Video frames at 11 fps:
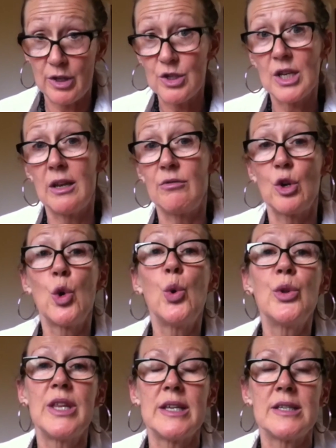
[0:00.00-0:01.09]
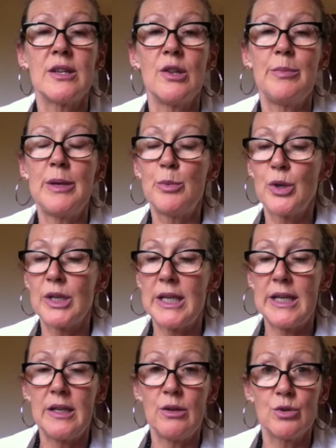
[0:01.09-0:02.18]
shall I record this so that people can
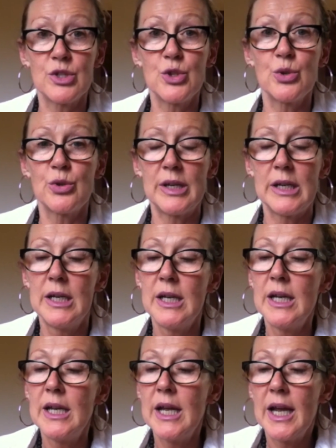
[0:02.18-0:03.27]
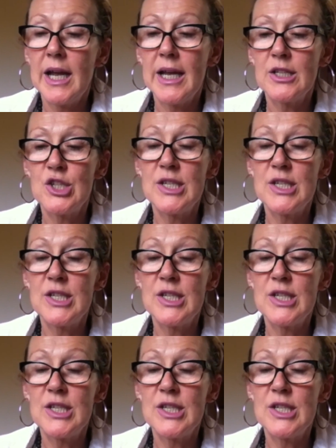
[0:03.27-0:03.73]
hear your story? And